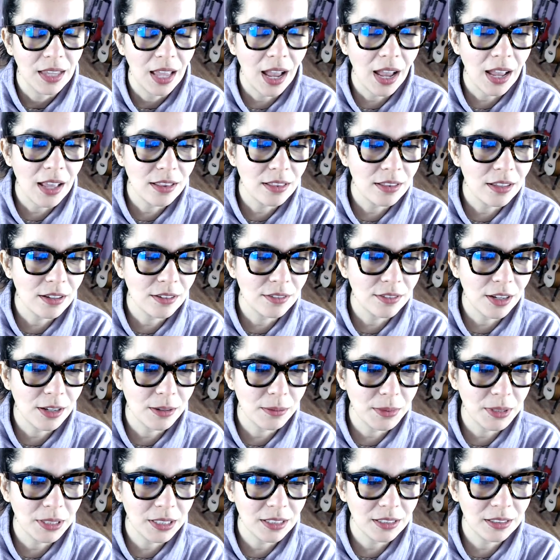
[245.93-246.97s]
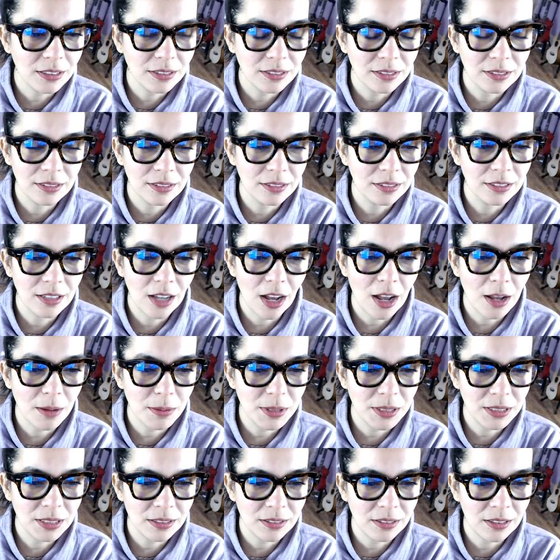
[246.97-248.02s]
I love how many
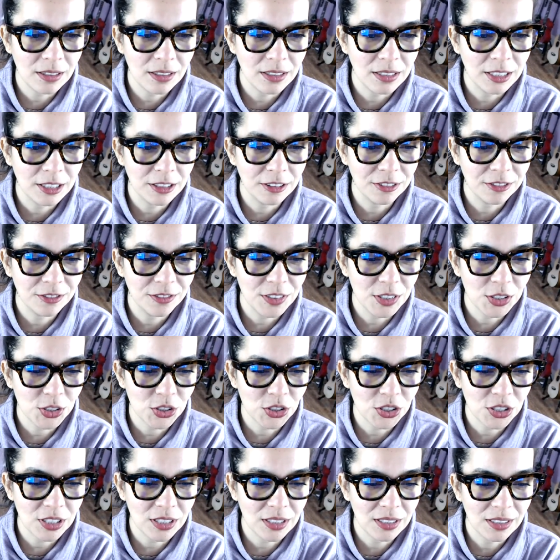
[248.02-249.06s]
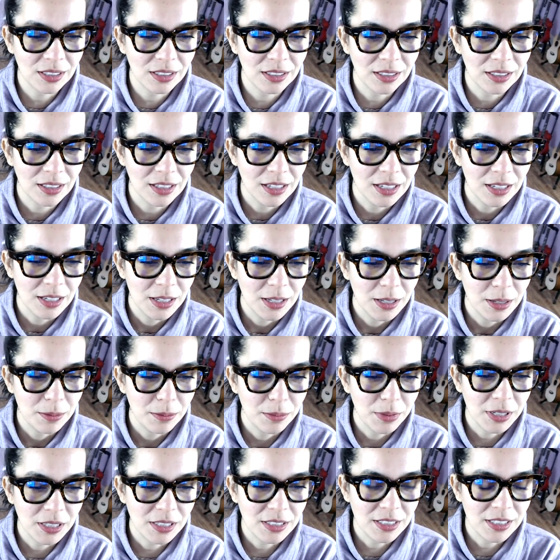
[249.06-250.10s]
hobbies there are in here. Fishing,
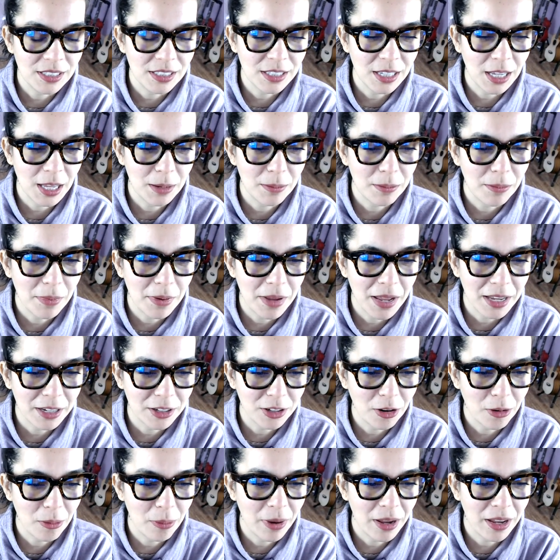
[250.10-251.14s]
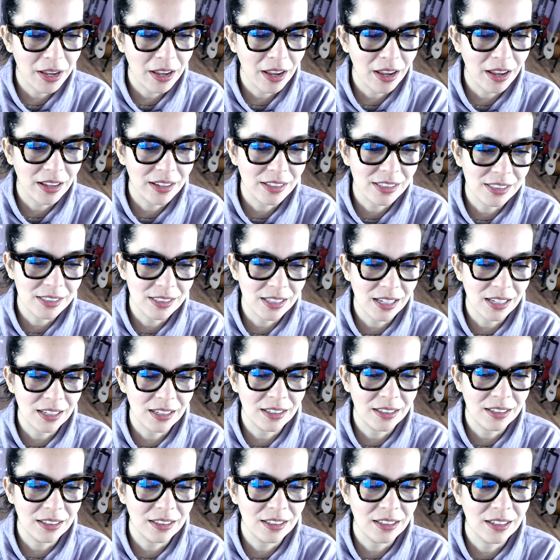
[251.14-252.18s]
painting and macrame
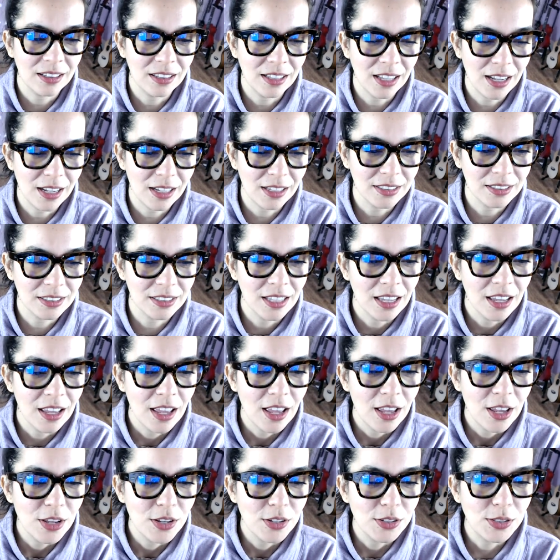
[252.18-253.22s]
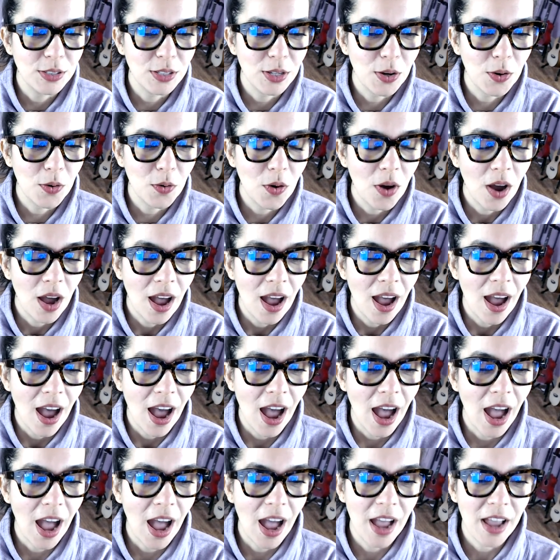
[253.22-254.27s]
stained glass. So
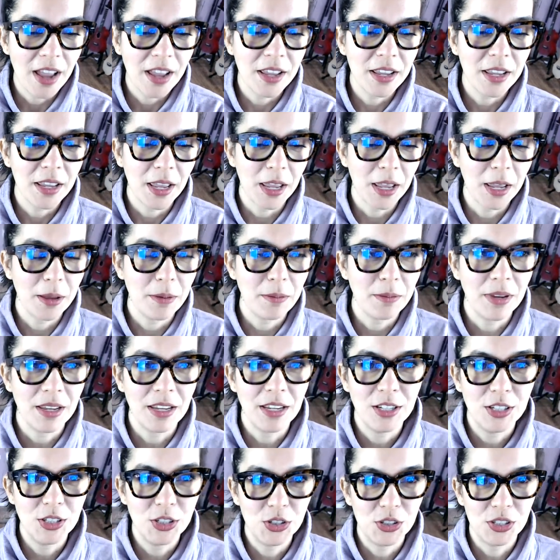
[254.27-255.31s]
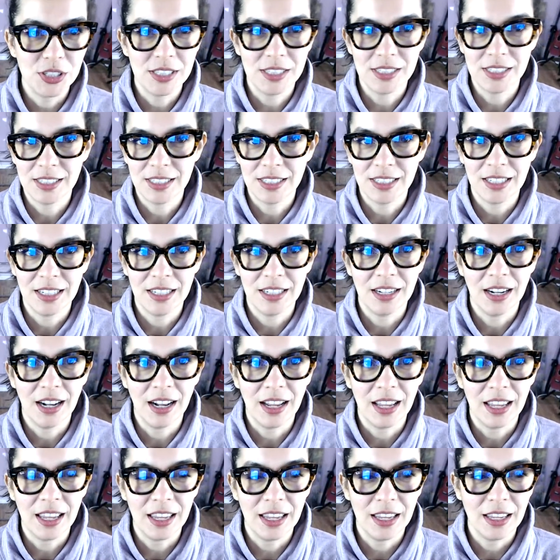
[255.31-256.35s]
I am interested
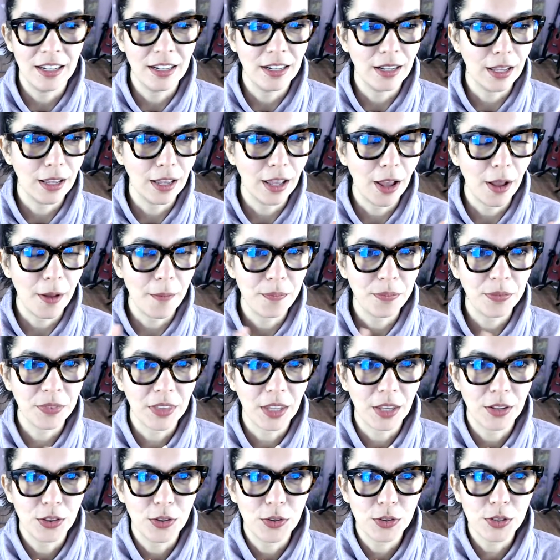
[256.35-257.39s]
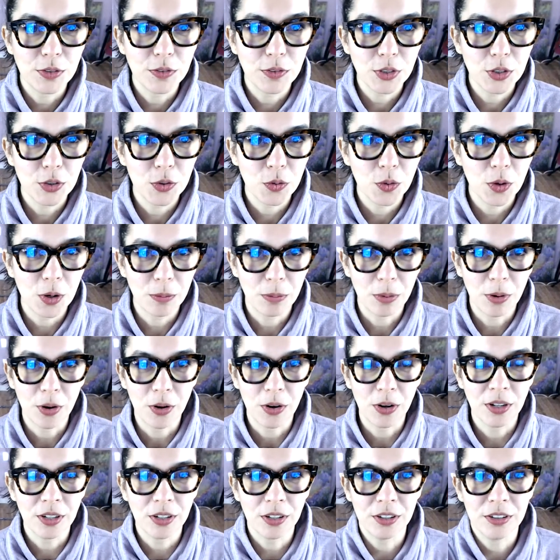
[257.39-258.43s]
in um, those of you who are
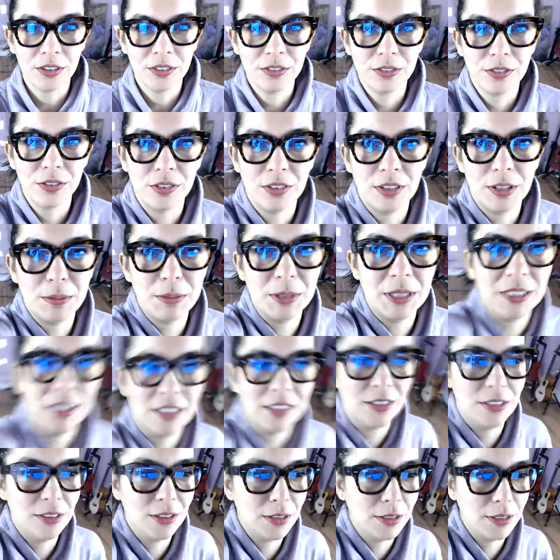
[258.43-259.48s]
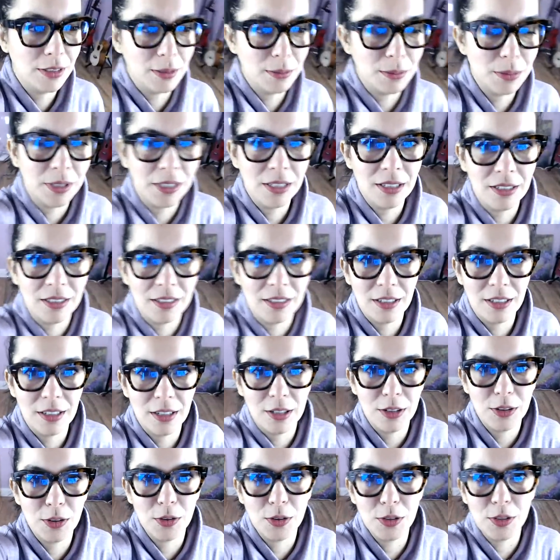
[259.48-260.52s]
part of, let me center this a bit.
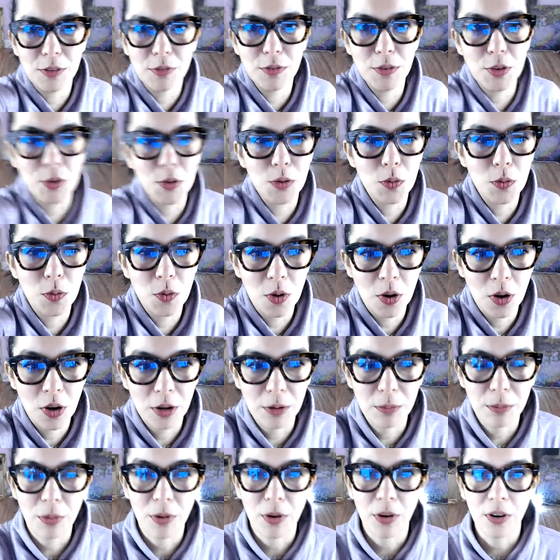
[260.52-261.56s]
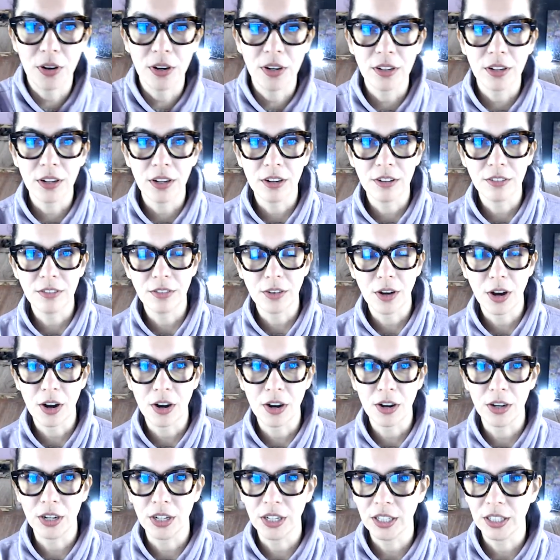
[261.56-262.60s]
Those of you who are part of
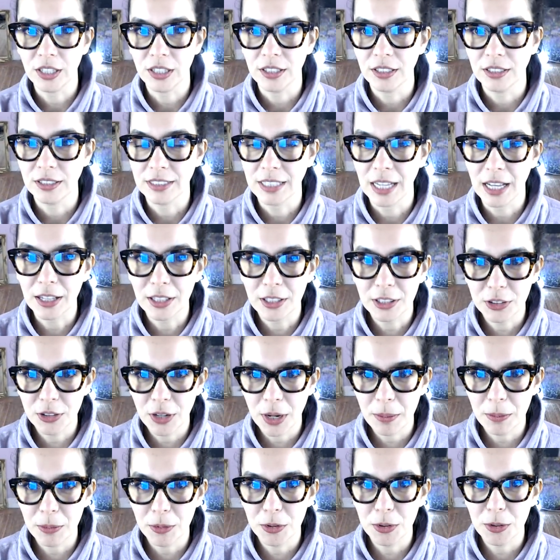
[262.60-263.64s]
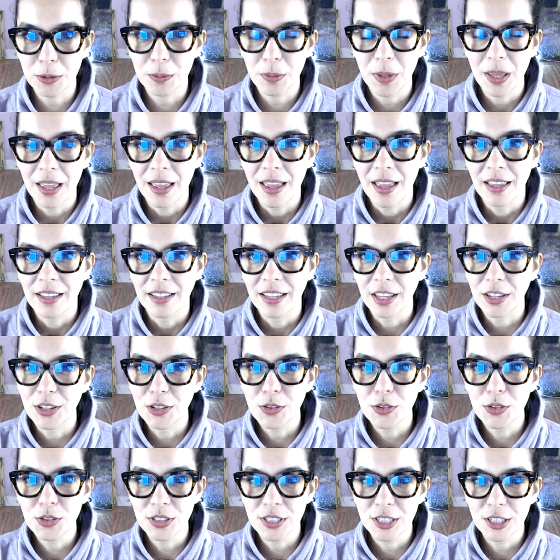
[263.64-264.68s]
our Telegram group, can
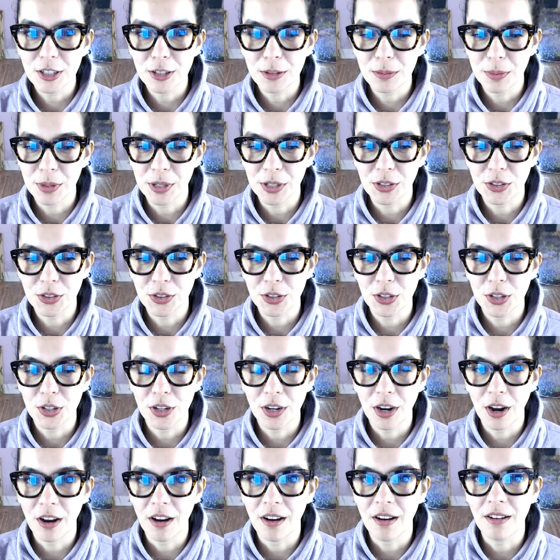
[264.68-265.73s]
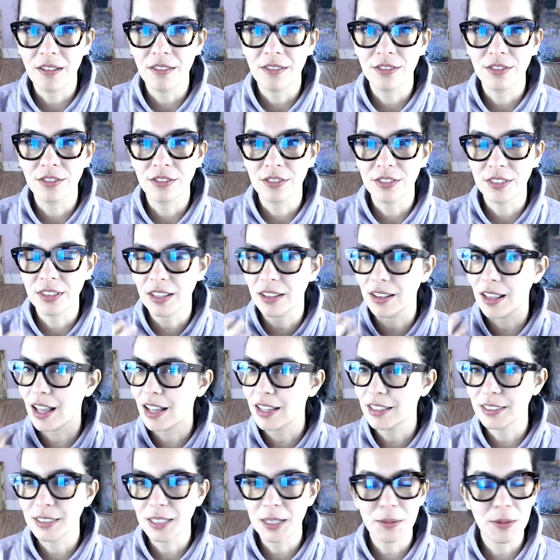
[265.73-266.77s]
you share a picture of the
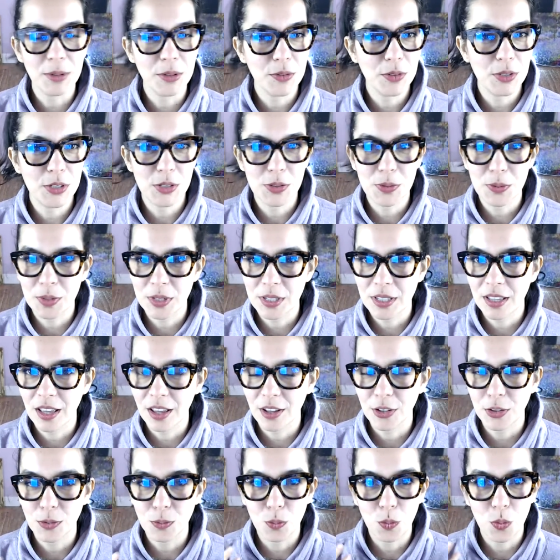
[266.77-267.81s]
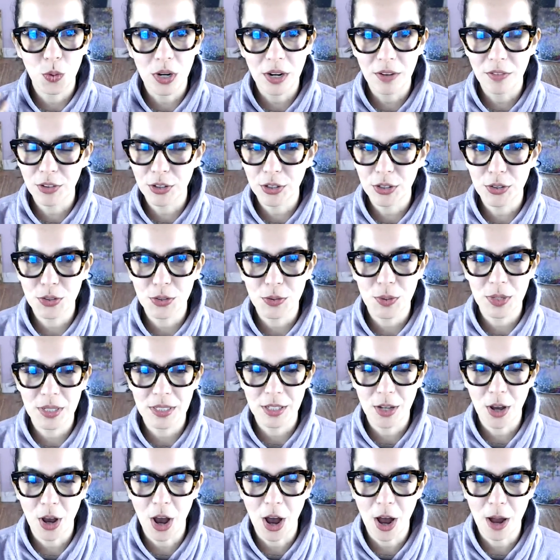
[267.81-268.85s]
last time you were doing whatever you do as
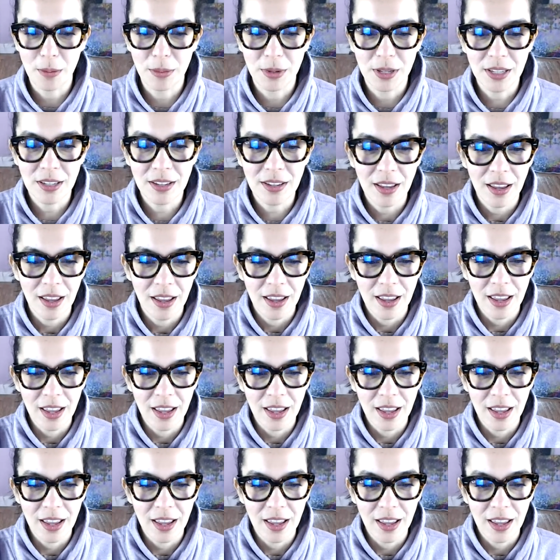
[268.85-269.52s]
a hobby?